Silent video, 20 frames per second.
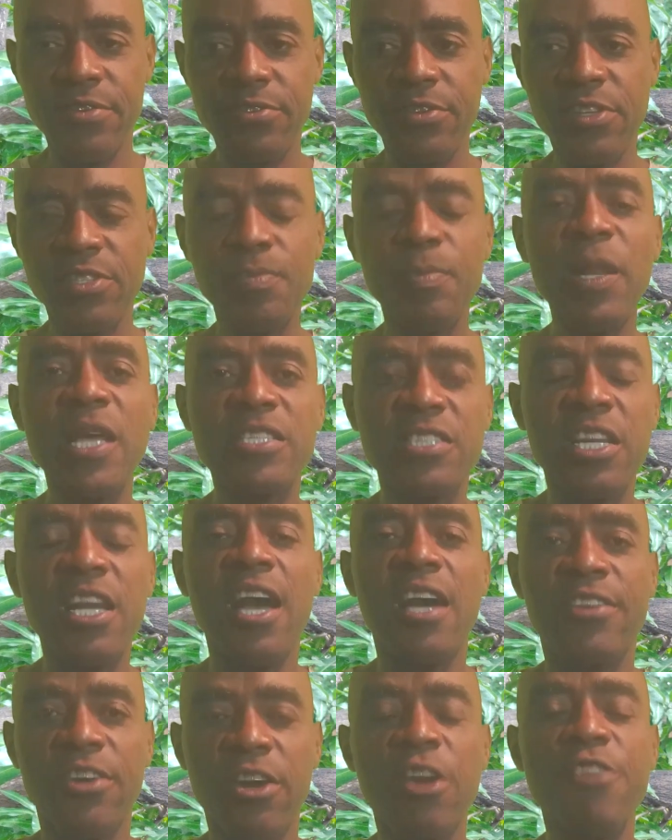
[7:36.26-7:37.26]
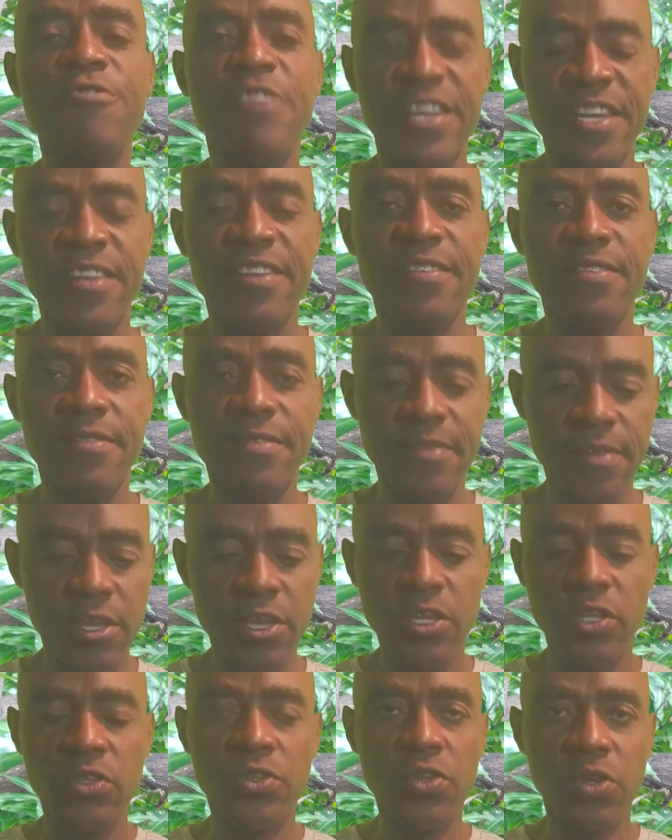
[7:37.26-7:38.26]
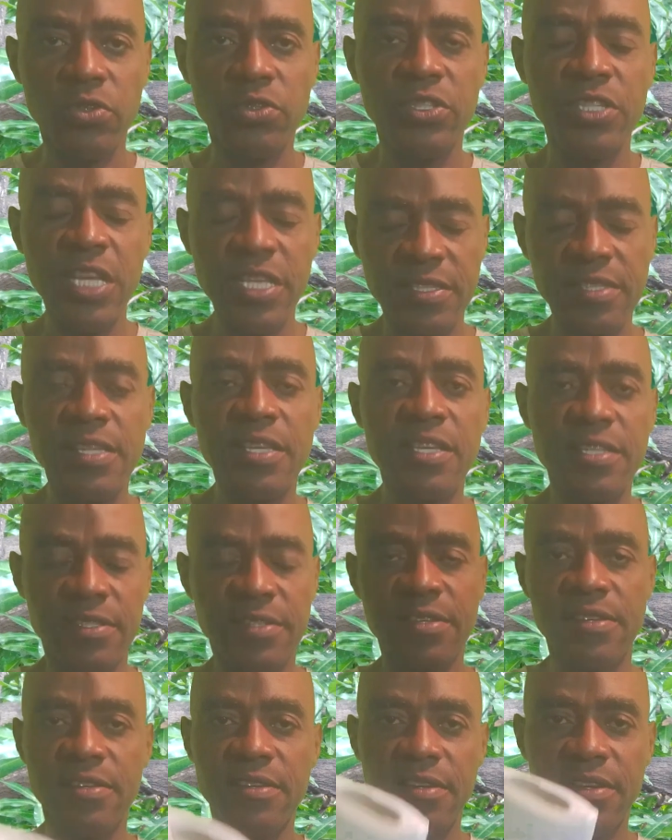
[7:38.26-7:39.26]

Your splash guard already. So this is,